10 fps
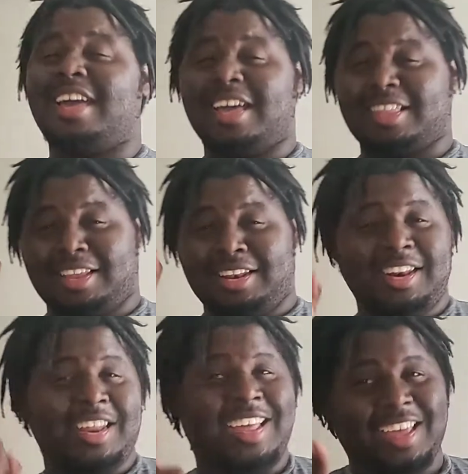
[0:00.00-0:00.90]

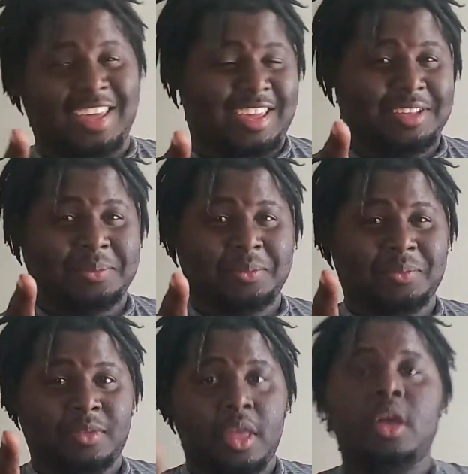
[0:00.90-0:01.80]
Lee
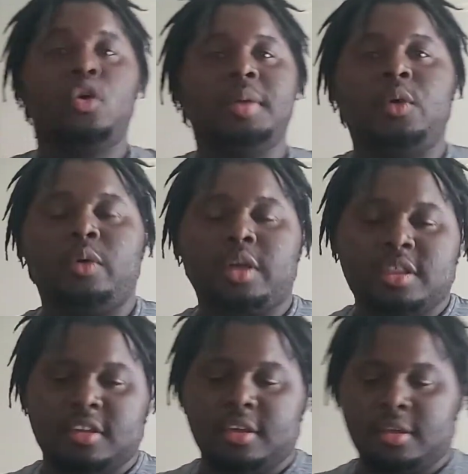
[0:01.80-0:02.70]
will be the ones
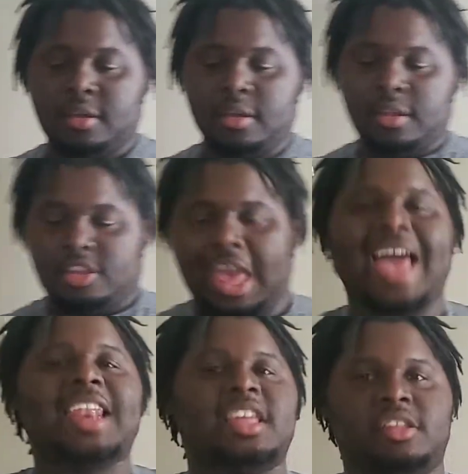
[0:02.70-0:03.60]
to
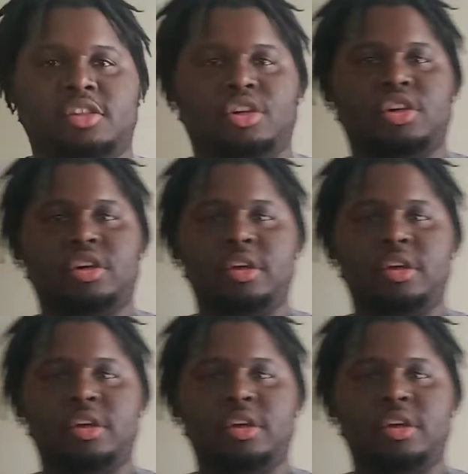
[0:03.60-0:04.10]
challenge